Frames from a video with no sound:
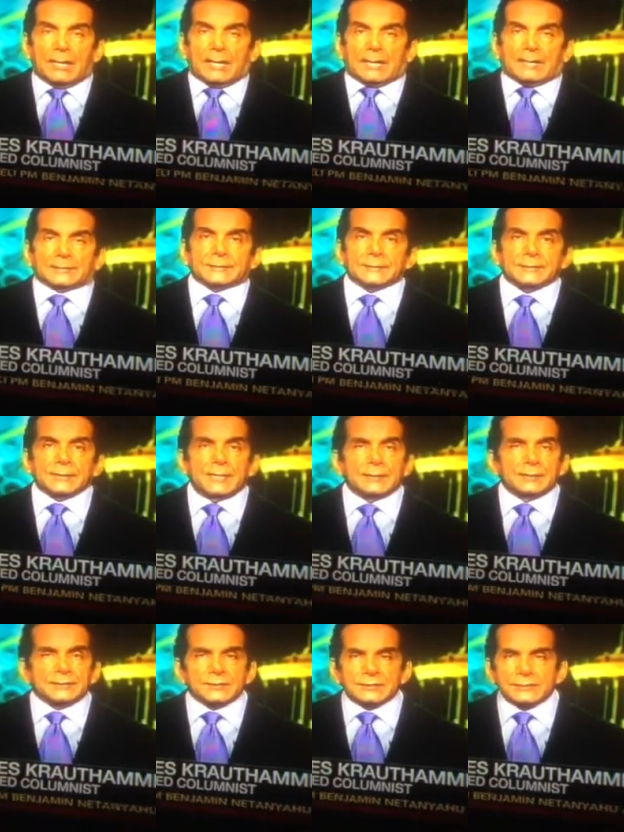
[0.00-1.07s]
And to say
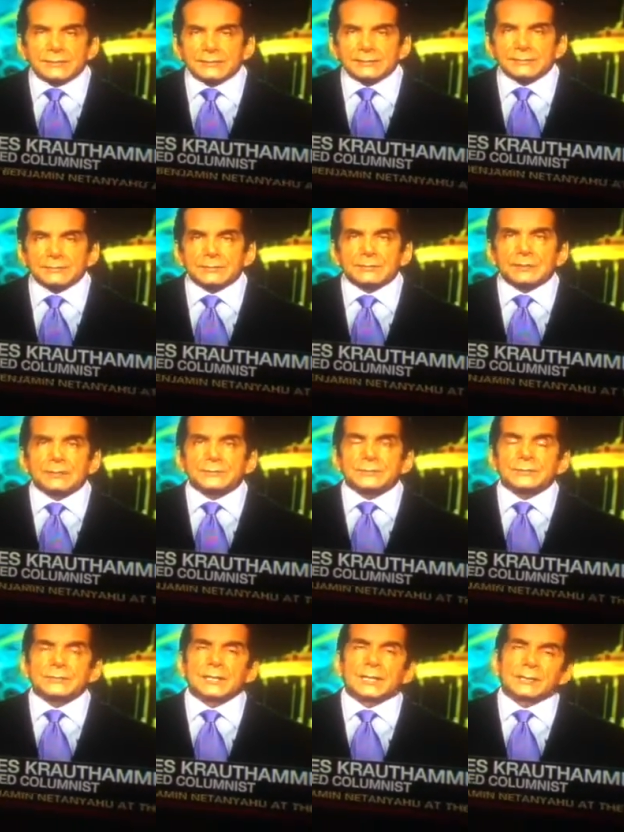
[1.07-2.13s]
there's a sickness in our
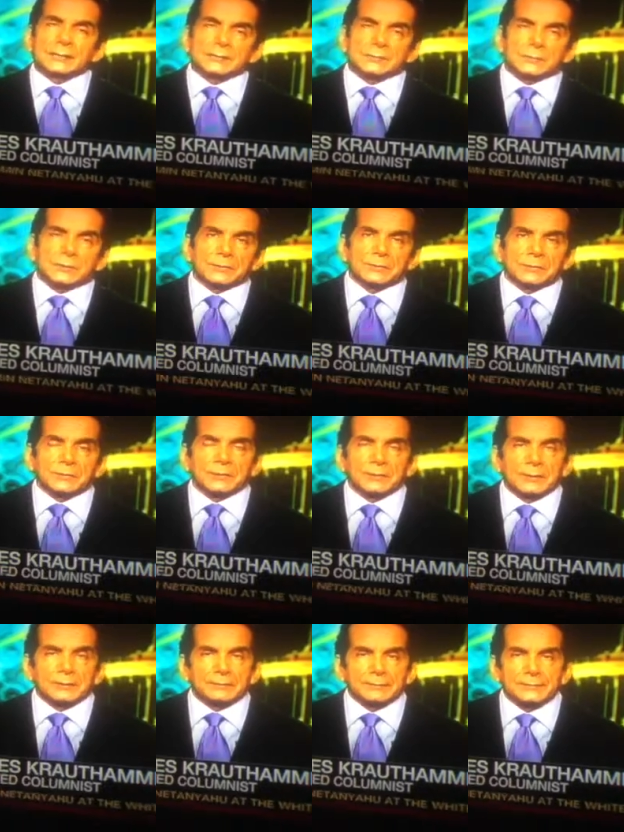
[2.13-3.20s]
society, as we heard
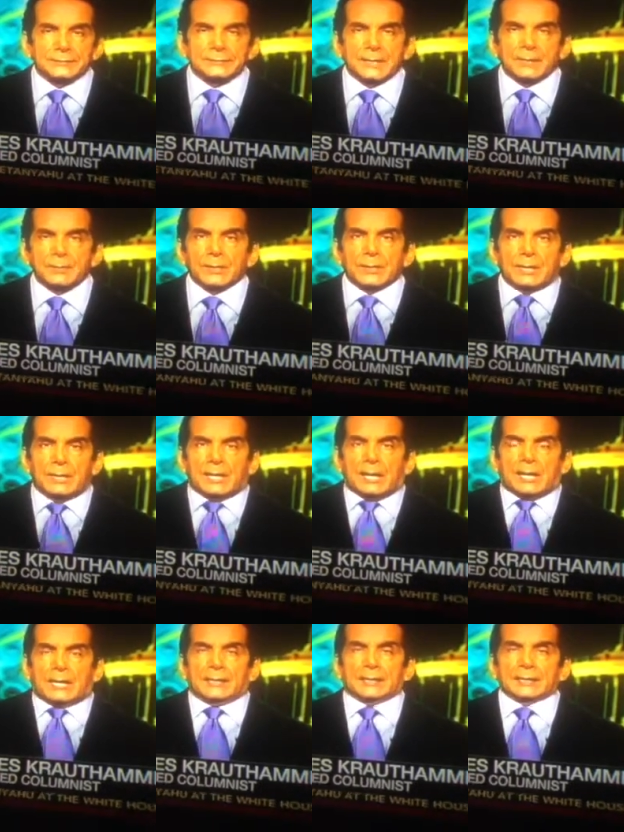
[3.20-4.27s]
earlier in the segment,
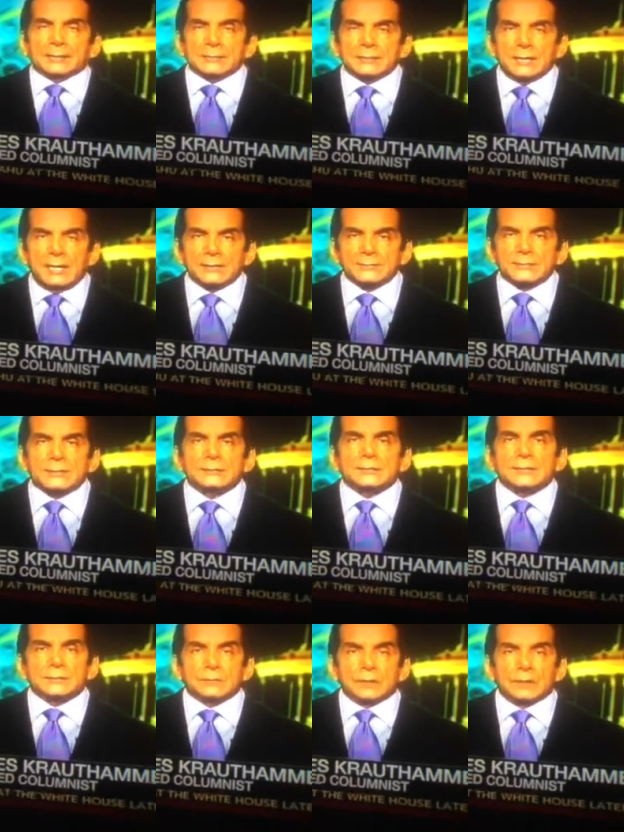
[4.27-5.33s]
I think is nonsense
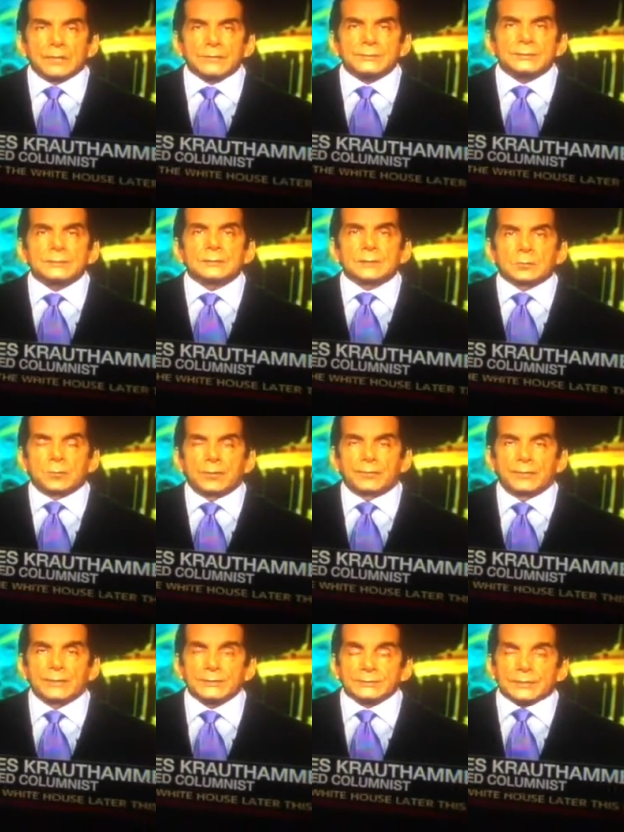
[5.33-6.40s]
in relation with
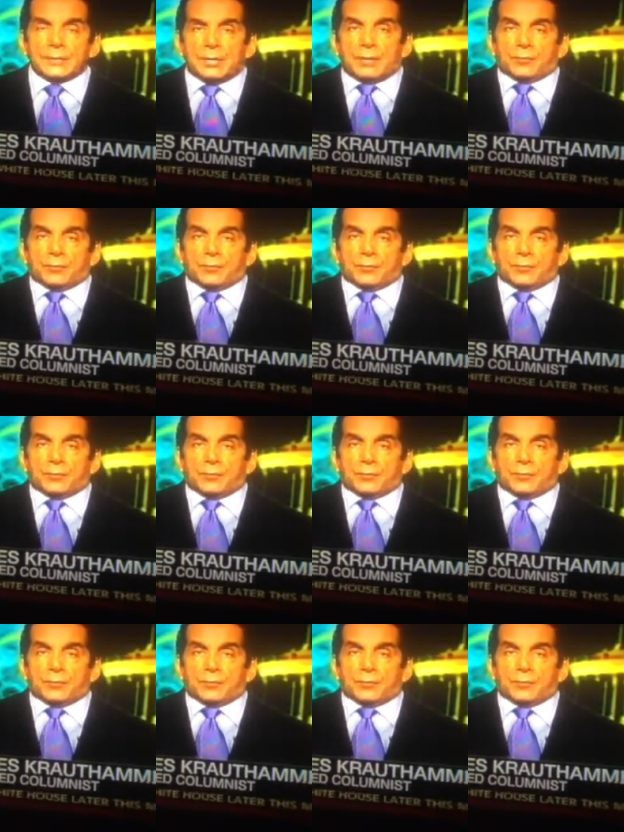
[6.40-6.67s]
this.